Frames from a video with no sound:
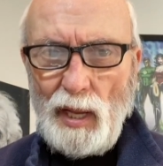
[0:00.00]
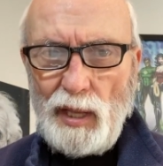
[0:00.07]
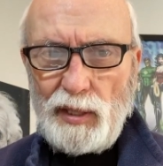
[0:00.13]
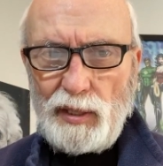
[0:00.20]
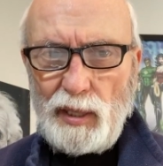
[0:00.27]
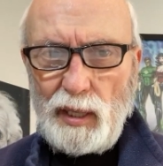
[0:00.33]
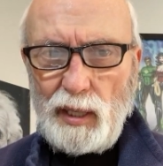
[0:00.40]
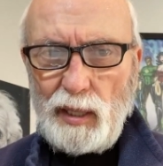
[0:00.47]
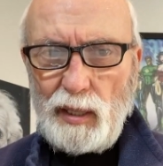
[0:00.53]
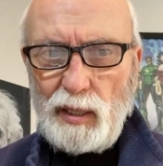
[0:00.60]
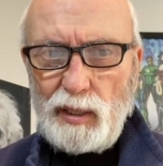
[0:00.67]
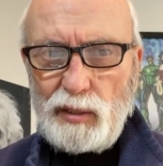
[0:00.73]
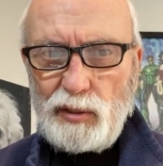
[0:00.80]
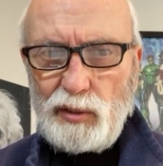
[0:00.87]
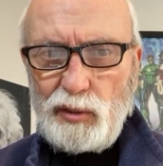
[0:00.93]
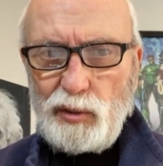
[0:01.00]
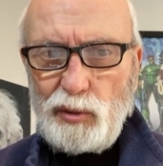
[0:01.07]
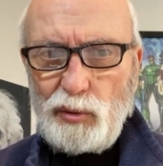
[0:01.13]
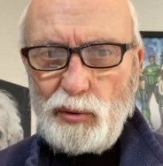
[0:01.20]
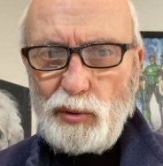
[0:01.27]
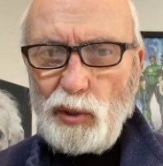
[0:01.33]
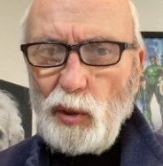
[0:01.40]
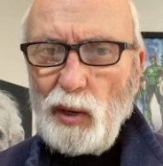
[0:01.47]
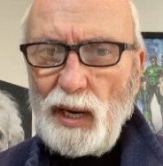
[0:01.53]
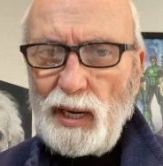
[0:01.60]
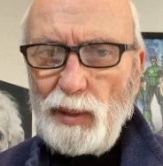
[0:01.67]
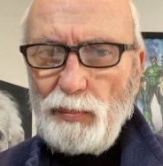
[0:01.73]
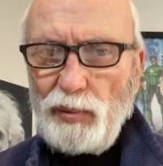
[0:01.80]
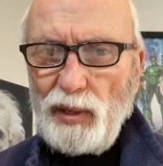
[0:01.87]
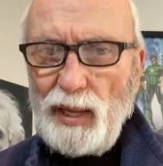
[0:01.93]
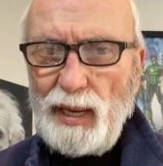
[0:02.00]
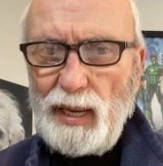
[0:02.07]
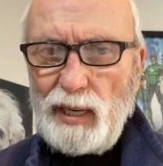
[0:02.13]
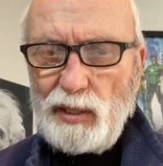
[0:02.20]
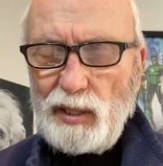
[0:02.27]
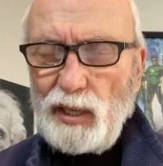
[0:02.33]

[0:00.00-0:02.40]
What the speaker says: Do you know how to play?